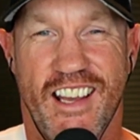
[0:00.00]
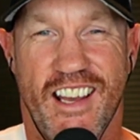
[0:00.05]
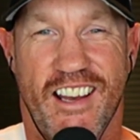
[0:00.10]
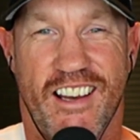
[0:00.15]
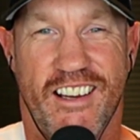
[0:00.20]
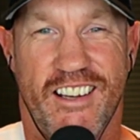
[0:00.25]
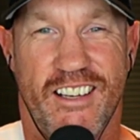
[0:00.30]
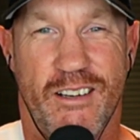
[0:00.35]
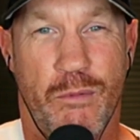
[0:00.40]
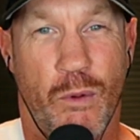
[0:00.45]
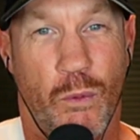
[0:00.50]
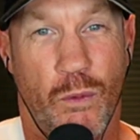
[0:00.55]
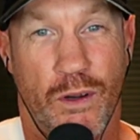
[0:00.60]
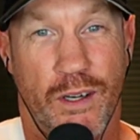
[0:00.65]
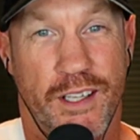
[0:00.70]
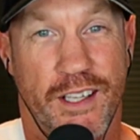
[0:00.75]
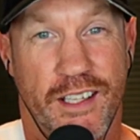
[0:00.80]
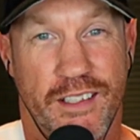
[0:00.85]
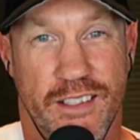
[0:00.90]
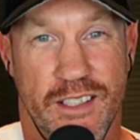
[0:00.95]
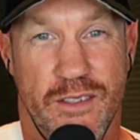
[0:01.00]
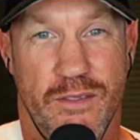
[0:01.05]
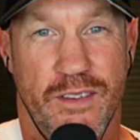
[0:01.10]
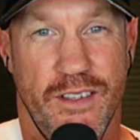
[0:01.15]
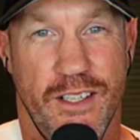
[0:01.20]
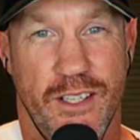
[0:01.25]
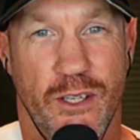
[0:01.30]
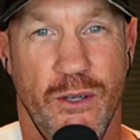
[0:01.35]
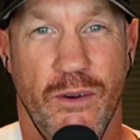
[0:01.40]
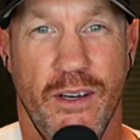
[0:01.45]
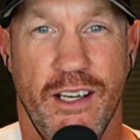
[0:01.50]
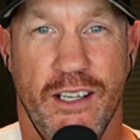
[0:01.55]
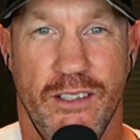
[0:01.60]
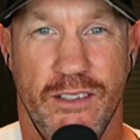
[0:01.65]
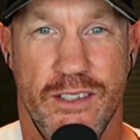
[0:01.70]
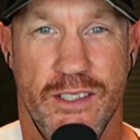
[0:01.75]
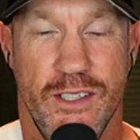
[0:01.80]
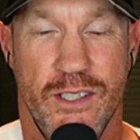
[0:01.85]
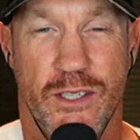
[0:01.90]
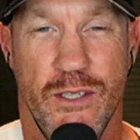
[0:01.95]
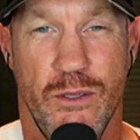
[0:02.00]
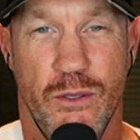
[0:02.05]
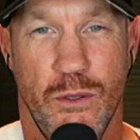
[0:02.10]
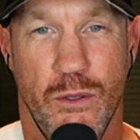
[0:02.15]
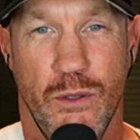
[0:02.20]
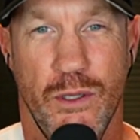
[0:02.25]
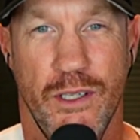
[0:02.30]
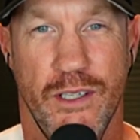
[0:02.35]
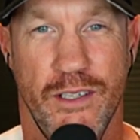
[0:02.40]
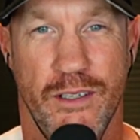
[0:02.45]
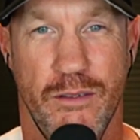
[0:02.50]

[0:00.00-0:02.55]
I've been wanting to get this video out to you